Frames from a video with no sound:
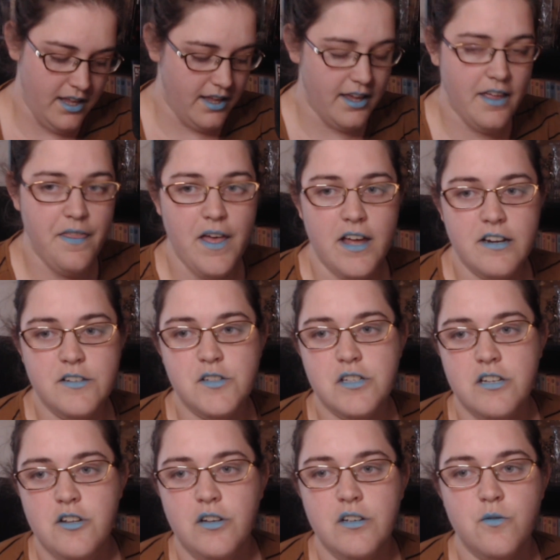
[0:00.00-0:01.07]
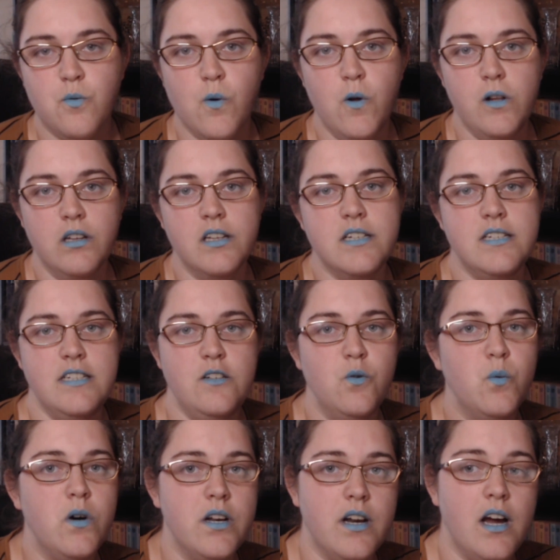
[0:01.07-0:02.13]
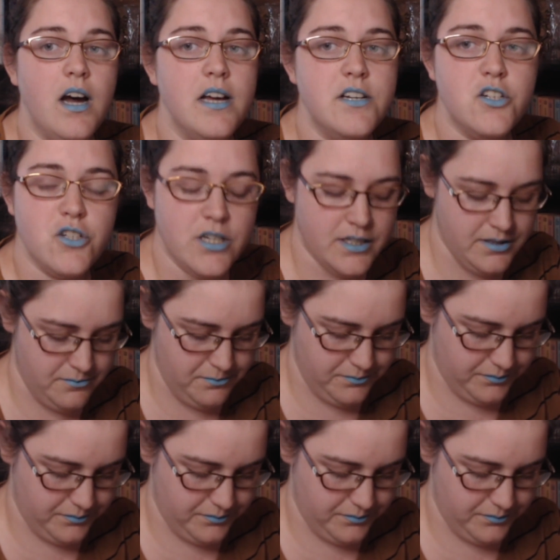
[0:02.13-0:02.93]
and that is so you can roll a D100.